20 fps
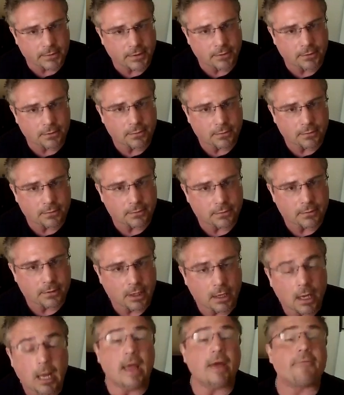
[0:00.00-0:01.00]
to you,
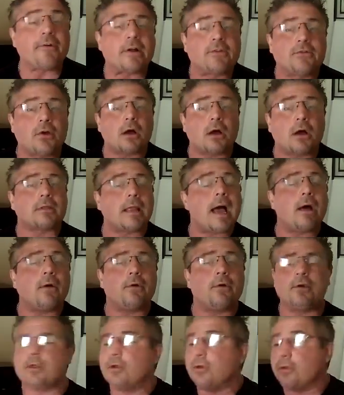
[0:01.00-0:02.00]
if I talk
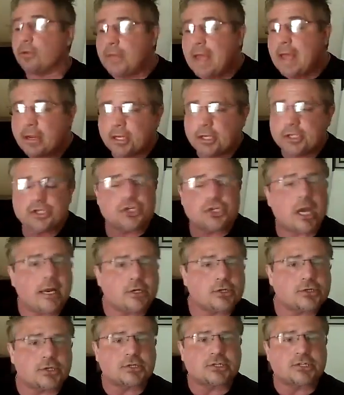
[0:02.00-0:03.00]
louder to you, that could
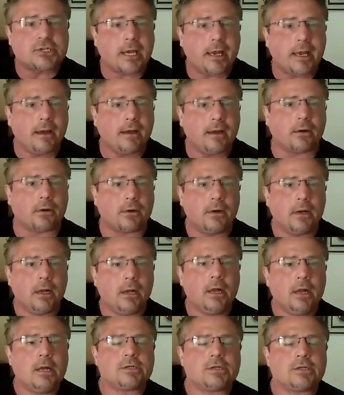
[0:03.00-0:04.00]
change the sale.
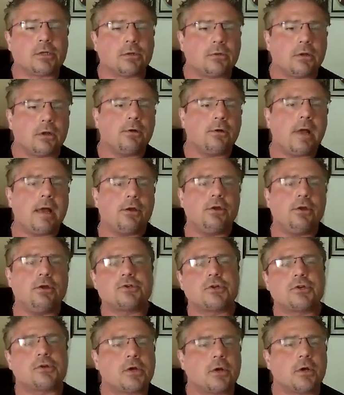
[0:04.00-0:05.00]
So learn how to
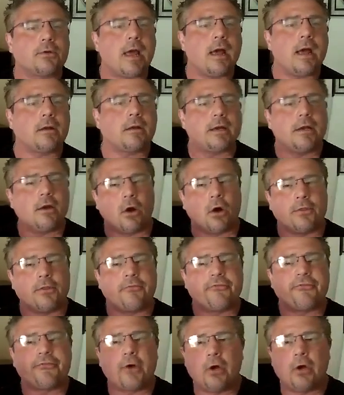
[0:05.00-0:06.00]
use your tonality on the
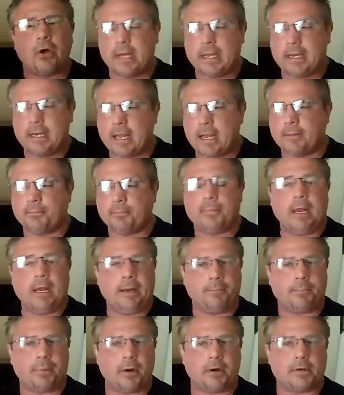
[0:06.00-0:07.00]
phone and
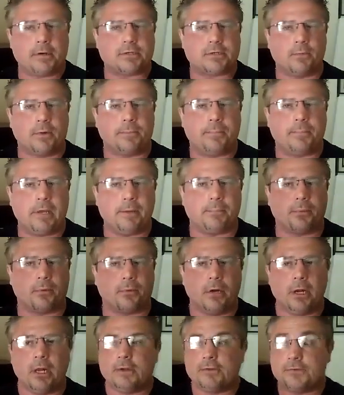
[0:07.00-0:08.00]
in person with people.
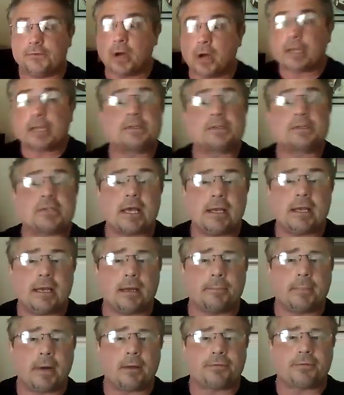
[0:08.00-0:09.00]
Talk exciting
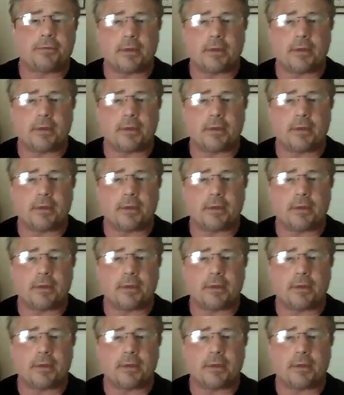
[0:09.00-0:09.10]
about